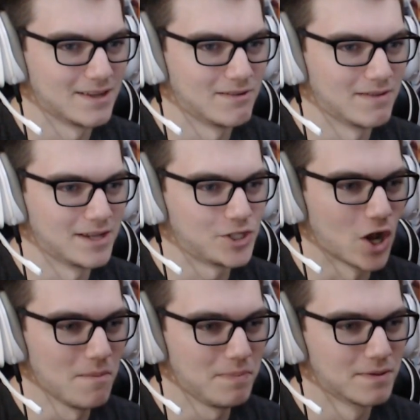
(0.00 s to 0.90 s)
A
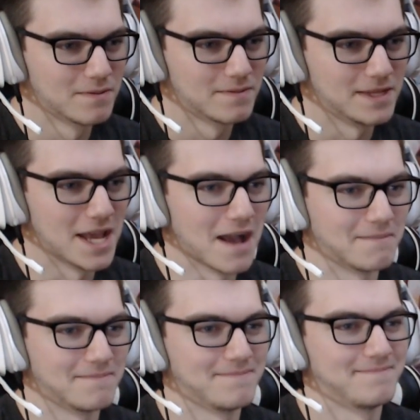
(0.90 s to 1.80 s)
jump? Yep.
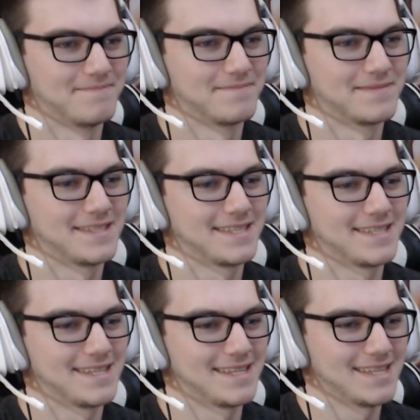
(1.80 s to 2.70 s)

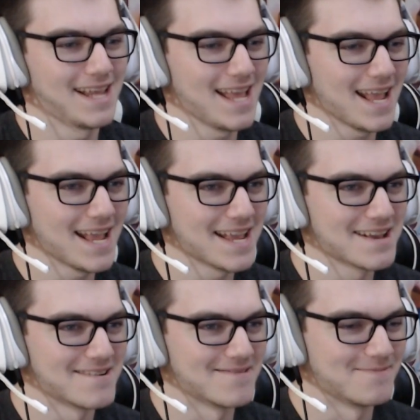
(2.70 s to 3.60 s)

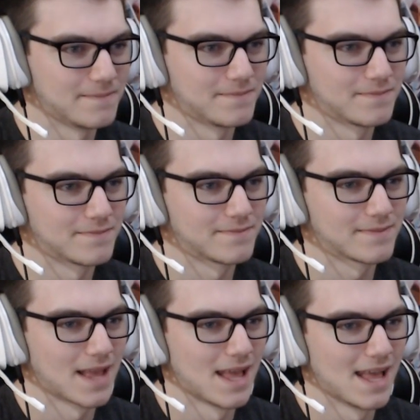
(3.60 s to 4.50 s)
Damn!
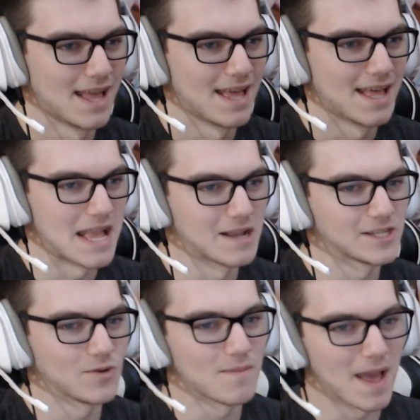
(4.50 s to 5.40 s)
Here's
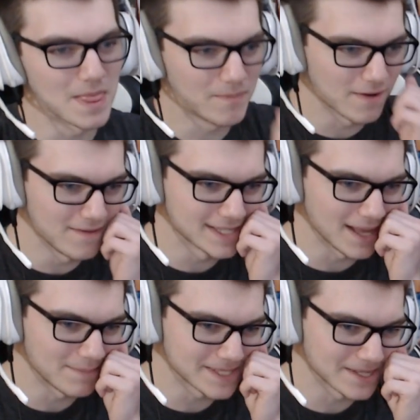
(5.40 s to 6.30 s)
who we met in the previous
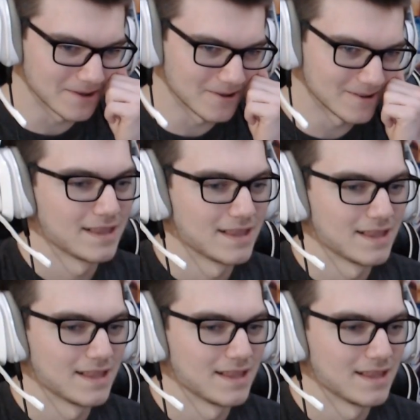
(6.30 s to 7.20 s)
episode.
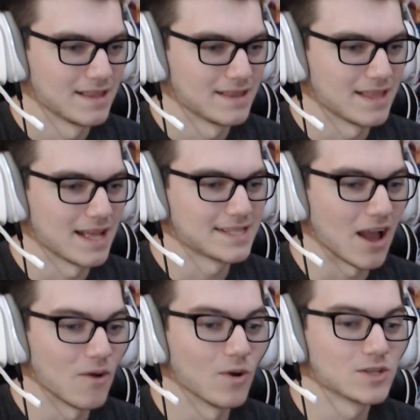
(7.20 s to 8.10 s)
That's
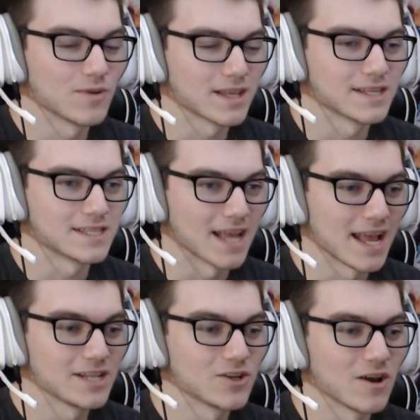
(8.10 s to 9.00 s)
how it was with
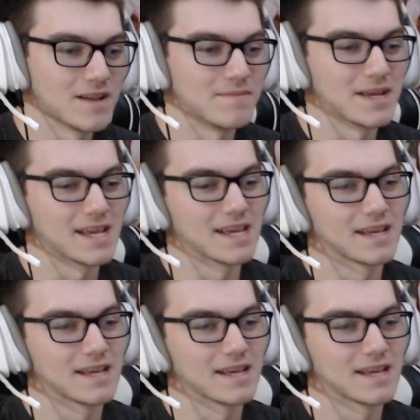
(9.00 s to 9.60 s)
Cassandra and me.